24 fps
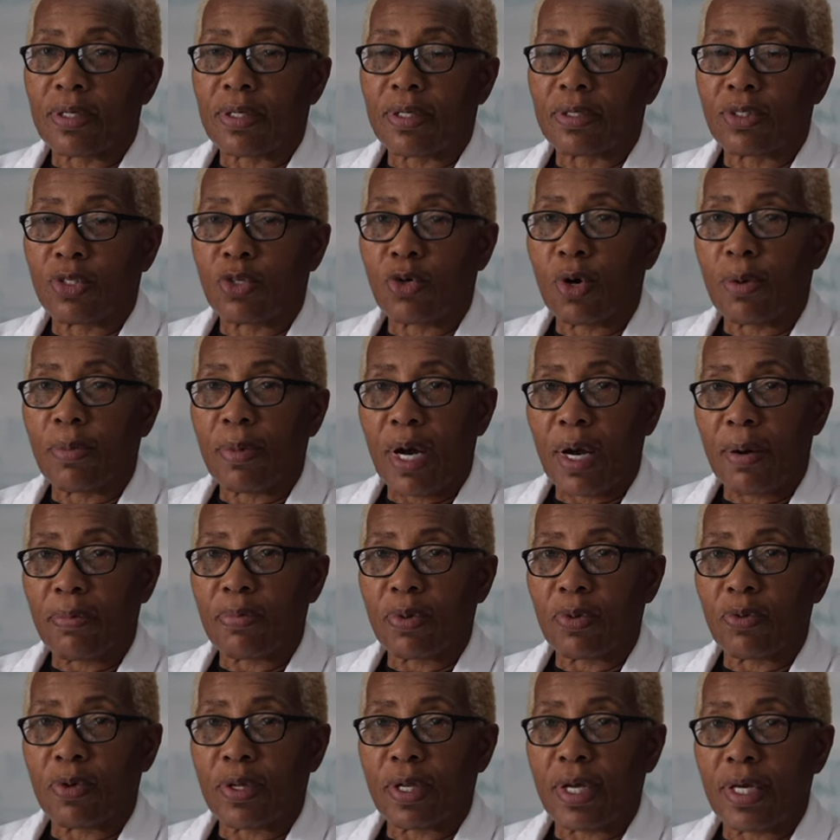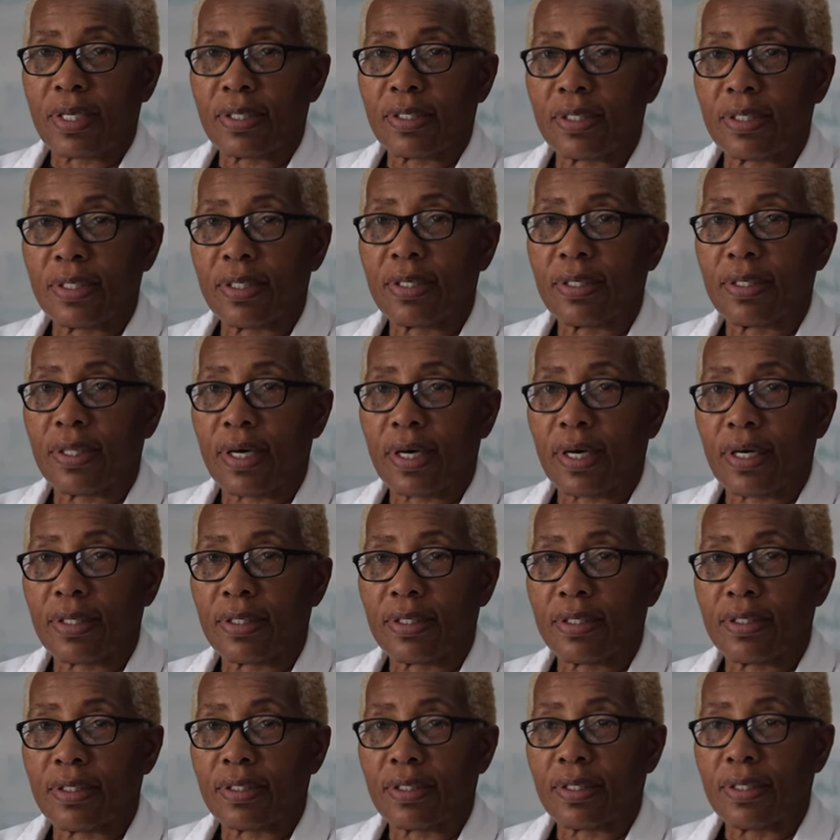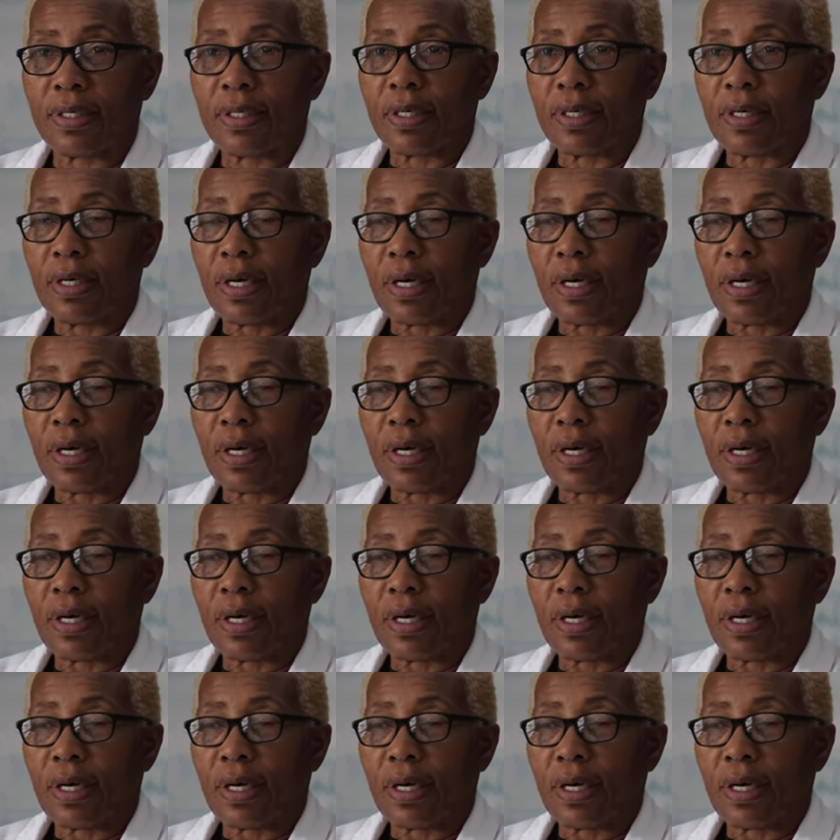So I'm happy when I see that. Yeah